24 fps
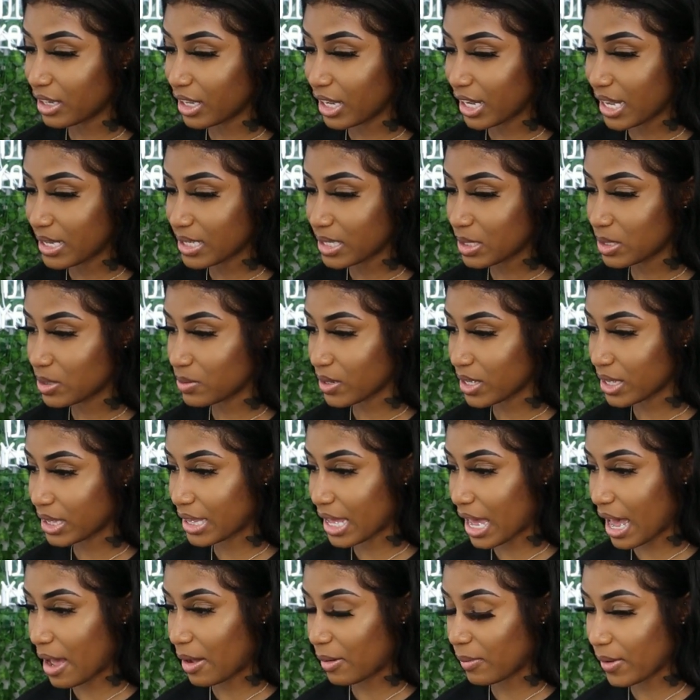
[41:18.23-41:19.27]
yeah, I have to do
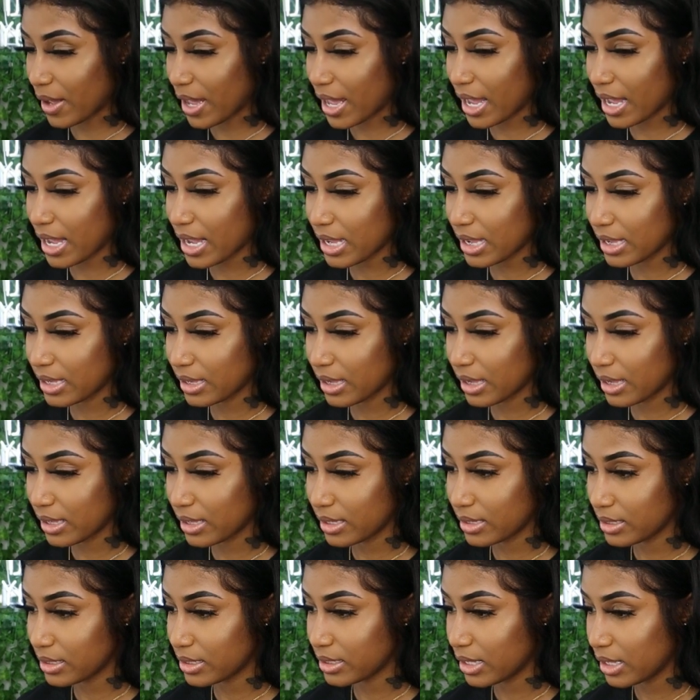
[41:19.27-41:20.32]
it that way.
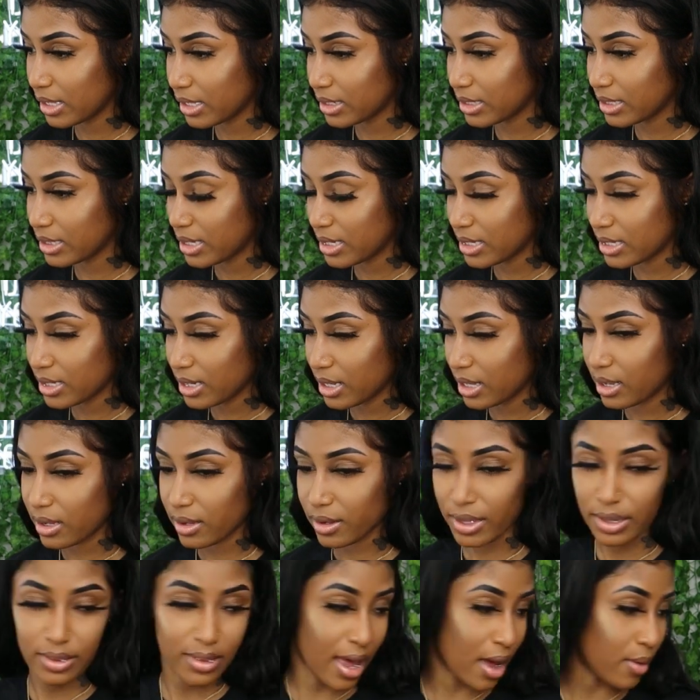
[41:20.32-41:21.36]

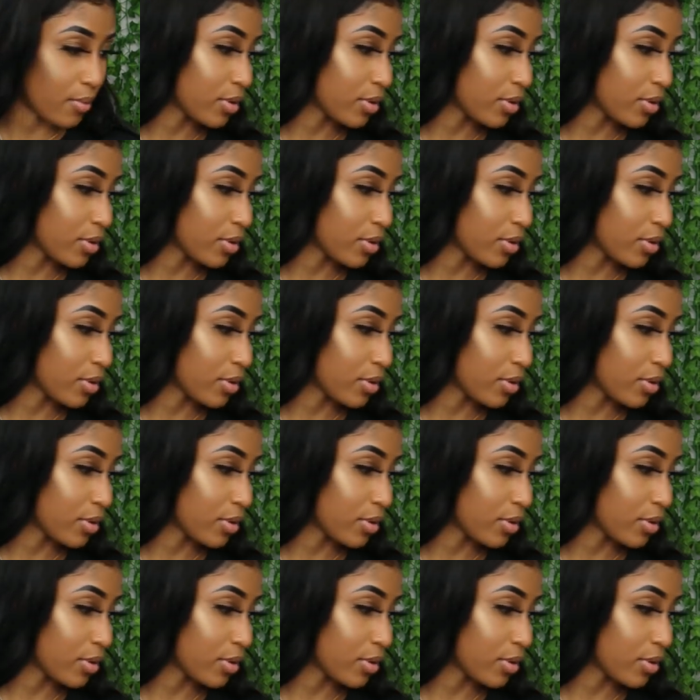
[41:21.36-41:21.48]
Okay,